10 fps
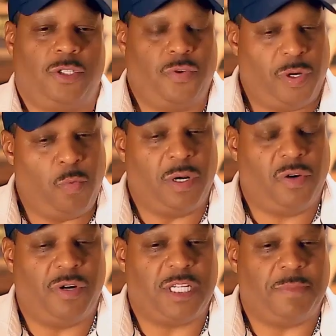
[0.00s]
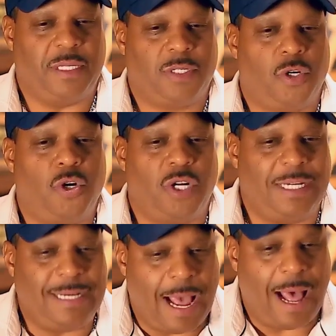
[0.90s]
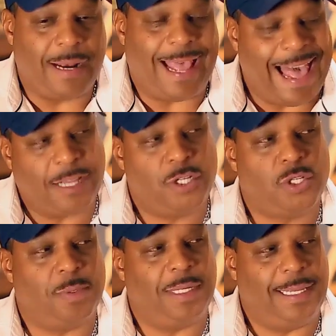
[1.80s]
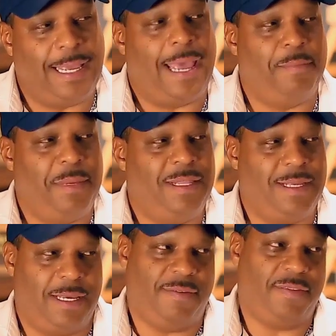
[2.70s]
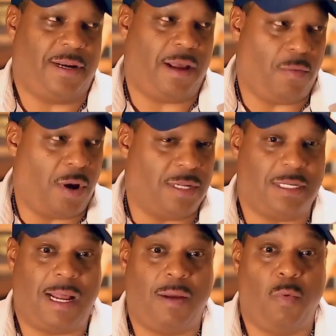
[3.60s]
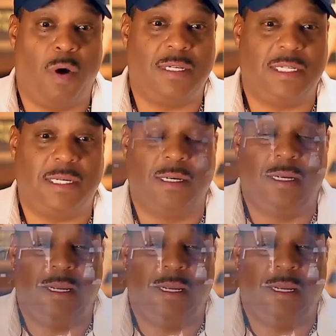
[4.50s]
during one Christmas, could not actually get me the gift that I wanted. I wanted